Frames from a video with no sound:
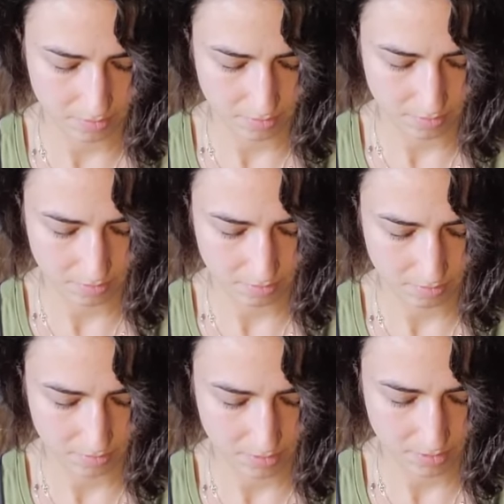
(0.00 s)

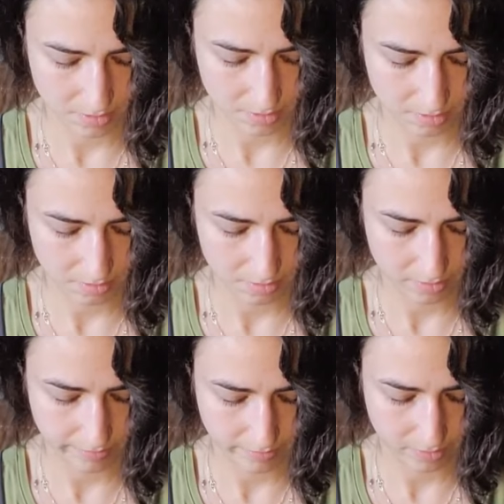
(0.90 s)

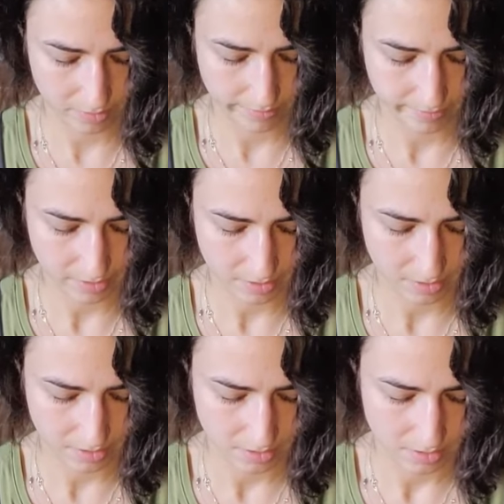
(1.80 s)

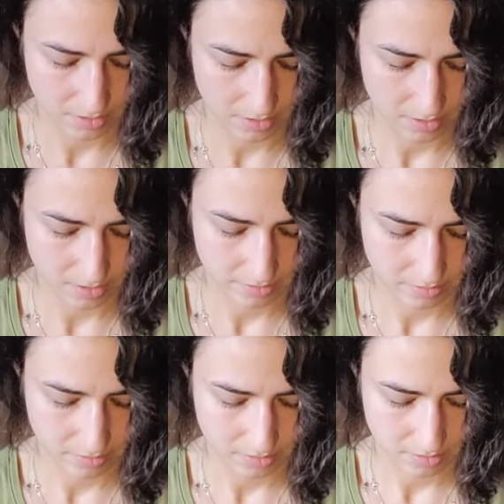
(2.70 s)

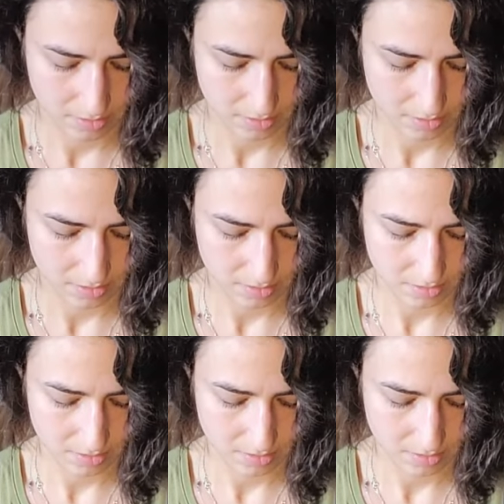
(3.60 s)
Nobody speaks.